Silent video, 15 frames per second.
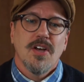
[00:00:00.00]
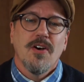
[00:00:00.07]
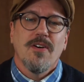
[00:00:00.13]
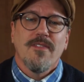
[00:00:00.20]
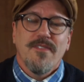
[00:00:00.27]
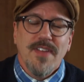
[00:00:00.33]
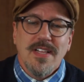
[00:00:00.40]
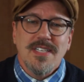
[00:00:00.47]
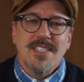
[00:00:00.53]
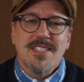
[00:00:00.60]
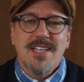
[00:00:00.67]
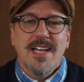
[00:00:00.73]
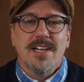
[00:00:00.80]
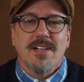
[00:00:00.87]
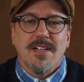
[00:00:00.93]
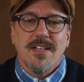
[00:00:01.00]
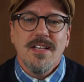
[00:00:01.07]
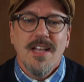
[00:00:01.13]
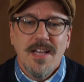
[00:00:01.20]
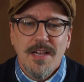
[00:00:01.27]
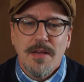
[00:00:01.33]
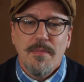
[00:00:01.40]
So Phyllis
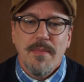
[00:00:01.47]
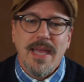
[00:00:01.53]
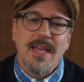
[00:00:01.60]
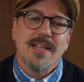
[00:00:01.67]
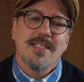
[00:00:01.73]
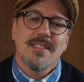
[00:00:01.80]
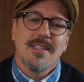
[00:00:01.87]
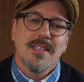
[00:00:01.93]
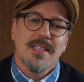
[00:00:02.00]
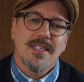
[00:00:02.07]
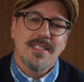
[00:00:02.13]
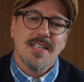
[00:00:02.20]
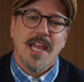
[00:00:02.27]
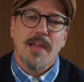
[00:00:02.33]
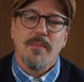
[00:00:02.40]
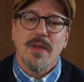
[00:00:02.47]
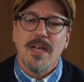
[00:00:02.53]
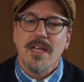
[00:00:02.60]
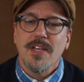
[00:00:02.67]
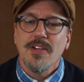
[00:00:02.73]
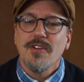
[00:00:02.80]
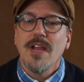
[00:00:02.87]
Tickle made the
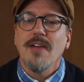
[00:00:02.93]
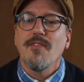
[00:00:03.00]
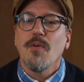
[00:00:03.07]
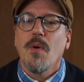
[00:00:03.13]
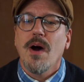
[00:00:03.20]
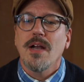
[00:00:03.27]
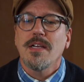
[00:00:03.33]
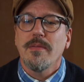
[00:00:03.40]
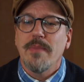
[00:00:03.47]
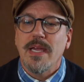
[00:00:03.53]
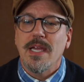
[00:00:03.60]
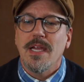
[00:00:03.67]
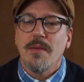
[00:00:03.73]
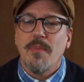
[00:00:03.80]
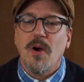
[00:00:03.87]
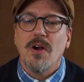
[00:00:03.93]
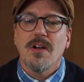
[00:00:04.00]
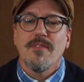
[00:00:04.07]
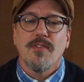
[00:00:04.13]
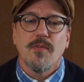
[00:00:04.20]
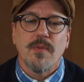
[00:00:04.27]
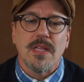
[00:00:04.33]
statement, you never want to be a
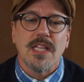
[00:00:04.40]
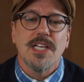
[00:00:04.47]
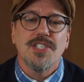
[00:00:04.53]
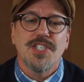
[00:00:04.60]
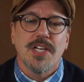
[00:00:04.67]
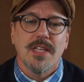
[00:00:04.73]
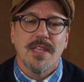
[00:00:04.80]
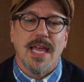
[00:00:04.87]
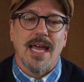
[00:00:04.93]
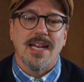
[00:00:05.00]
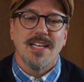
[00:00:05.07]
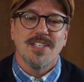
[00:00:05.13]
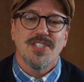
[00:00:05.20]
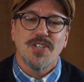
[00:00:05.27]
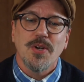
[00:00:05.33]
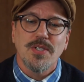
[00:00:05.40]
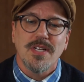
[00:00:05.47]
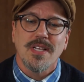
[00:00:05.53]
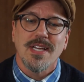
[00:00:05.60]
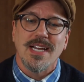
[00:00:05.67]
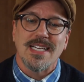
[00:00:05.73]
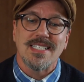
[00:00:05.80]
part of a religion that is
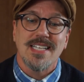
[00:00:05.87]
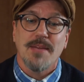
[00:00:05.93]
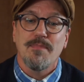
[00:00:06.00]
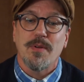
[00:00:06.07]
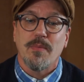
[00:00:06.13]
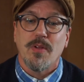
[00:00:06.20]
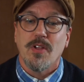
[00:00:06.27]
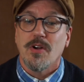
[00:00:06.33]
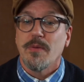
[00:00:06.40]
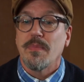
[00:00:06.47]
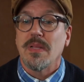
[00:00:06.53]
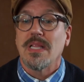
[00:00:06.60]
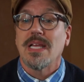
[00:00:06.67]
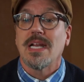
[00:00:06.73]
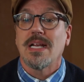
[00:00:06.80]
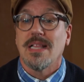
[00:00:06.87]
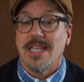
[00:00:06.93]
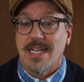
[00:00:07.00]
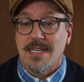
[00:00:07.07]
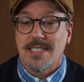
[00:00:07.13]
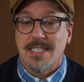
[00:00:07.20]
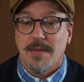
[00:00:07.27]
socially acceptable or
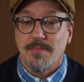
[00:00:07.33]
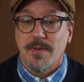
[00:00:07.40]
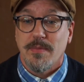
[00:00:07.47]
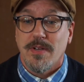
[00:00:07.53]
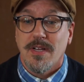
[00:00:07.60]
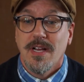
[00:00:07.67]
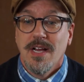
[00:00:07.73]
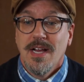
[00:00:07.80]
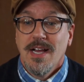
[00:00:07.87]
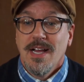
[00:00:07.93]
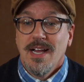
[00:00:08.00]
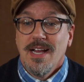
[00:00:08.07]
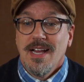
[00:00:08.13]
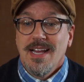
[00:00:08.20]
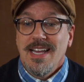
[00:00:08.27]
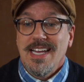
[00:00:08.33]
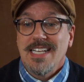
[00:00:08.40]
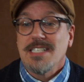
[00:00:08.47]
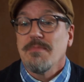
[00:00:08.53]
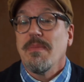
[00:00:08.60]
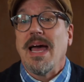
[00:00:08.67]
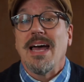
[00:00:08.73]
politically acceptable.
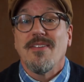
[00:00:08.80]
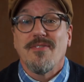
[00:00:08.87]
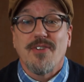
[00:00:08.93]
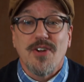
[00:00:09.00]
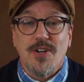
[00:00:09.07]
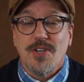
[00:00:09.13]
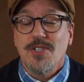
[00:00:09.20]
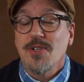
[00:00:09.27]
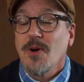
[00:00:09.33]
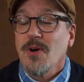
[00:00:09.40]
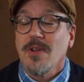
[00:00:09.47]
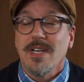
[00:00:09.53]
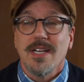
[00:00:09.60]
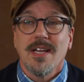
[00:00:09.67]
It's bad for your soul.